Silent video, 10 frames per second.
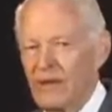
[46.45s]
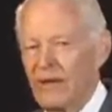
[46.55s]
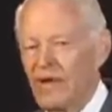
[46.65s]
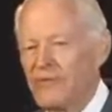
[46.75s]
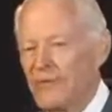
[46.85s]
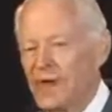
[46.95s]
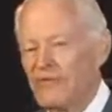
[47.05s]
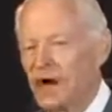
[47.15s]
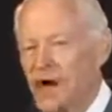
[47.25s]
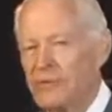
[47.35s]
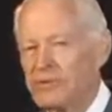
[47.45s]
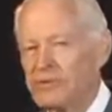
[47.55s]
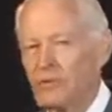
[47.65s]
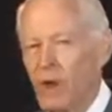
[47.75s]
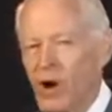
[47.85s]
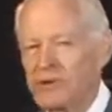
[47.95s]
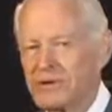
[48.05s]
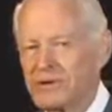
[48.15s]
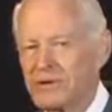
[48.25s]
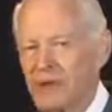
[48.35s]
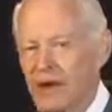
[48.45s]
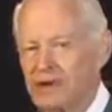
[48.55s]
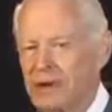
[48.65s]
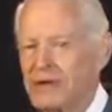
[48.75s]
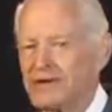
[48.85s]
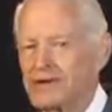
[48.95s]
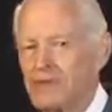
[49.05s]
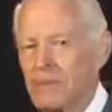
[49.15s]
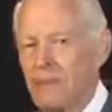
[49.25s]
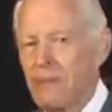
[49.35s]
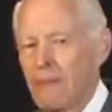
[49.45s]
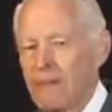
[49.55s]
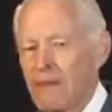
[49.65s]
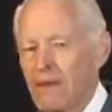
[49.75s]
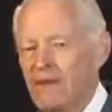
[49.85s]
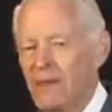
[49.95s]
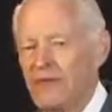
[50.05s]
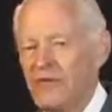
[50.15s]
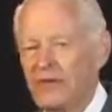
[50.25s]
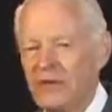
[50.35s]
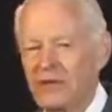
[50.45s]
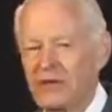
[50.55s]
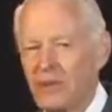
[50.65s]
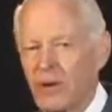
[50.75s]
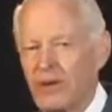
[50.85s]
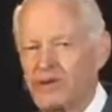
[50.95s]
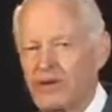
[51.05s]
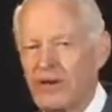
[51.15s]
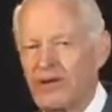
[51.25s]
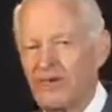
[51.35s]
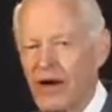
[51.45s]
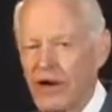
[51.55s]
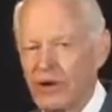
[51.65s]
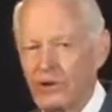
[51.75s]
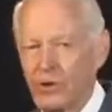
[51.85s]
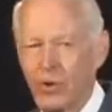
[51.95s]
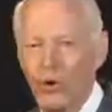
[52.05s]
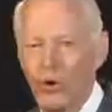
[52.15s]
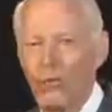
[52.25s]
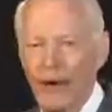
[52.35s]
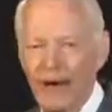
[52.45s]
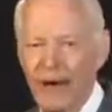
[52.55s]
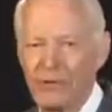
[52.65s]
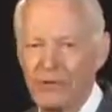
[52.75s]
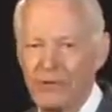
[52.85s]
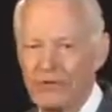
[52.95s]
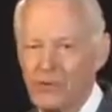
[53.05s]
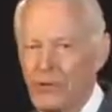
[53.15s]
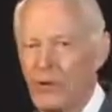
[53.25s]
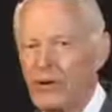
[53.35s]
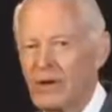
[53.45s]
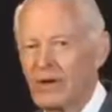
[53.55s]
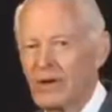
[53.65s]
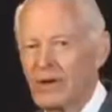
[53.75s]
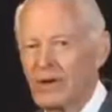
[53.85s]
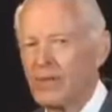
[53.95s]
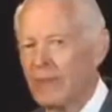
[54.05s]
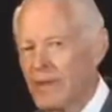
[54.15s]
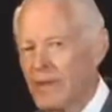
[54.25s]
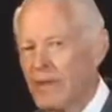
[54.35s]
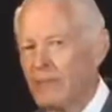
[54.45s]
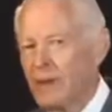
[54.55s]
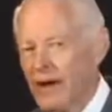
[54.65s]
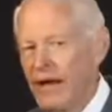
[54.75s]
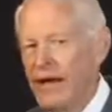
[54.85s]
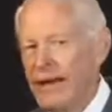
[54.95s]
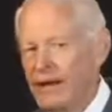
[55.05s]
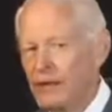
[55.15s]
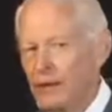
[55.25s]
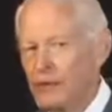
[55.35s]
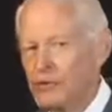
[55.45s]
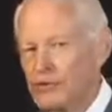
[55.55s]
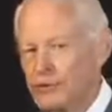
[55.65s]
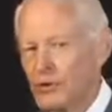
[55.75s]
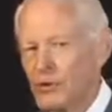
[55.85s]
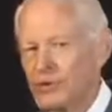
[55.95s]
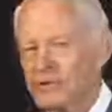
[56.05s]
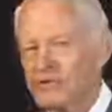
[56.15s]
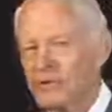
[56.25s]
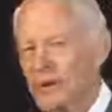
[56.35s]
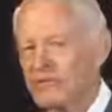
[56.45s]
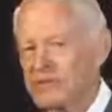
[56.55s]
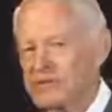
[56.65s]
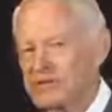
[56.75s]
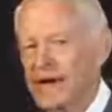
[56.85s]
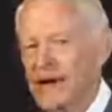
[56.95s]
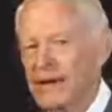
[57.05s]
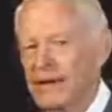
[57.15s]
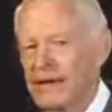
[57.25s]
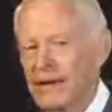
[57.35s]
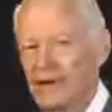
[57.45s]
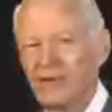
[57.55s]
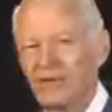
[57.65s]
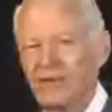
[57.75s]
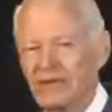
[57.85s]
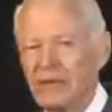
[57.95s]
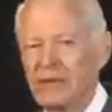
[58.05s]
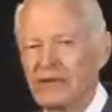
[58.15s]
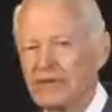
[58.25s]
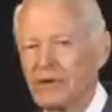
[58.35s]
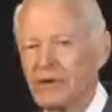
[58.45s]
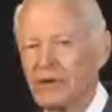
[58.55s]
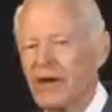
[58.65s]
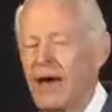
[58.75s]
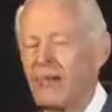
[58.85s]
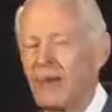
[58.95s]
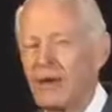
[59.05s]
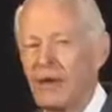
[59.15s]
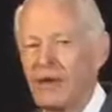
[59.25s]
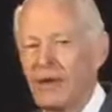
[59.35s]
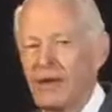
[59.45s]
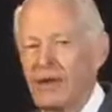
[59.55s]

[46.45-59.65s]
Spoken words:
Nothing ever happens in Washington by chance. Nothing takes place in the financial world by happen so. Men behind closed doors have decided everything that's going to happen,